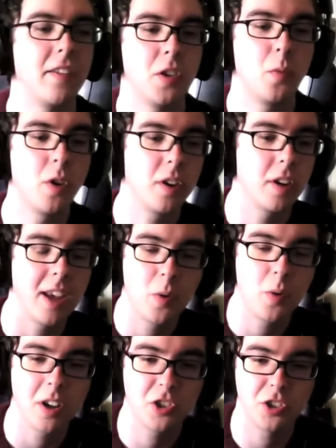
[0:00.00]
you want a
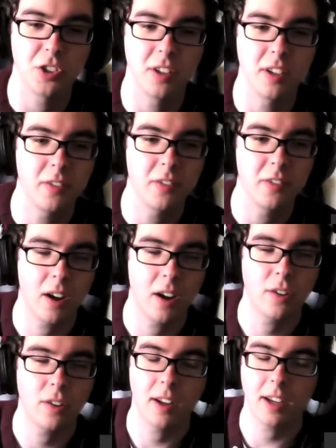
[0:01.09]
question read out
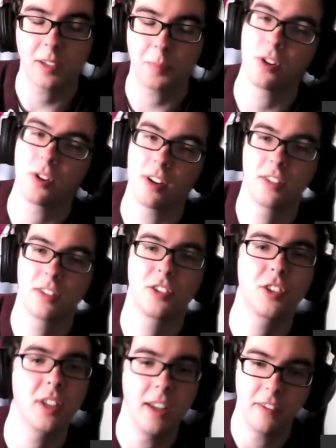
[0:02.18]
on the next podcast,
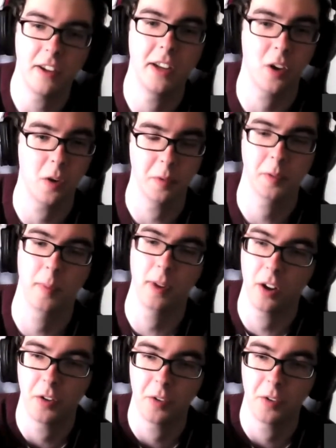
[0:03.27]
just leave it in the comments below.